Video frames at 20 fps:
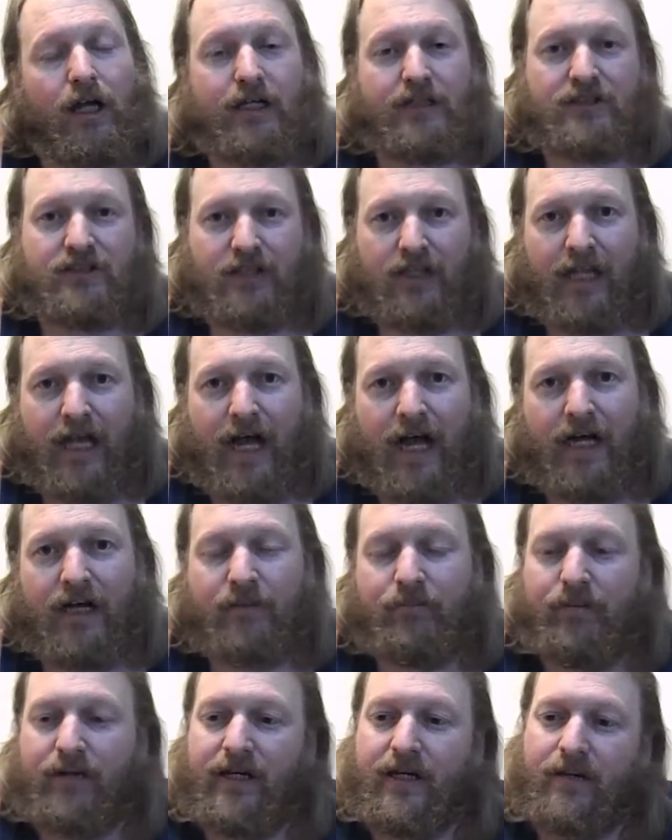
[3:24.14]
it's a
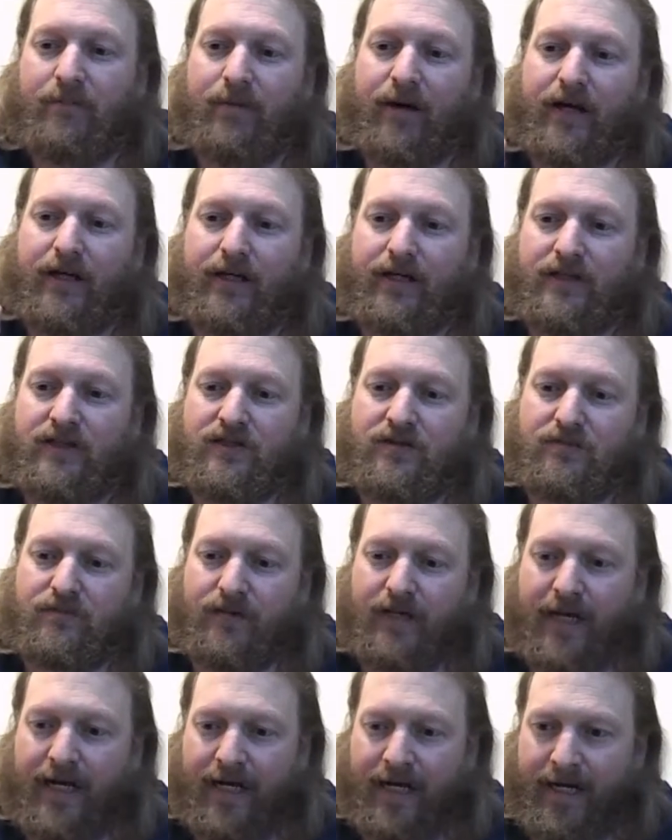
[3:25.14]
lager beer, but it's
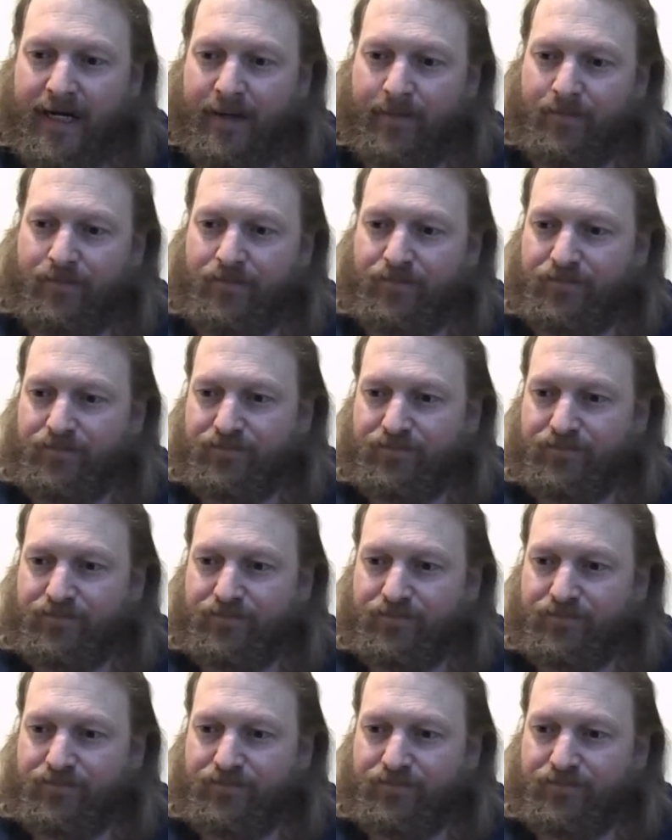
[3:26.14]
a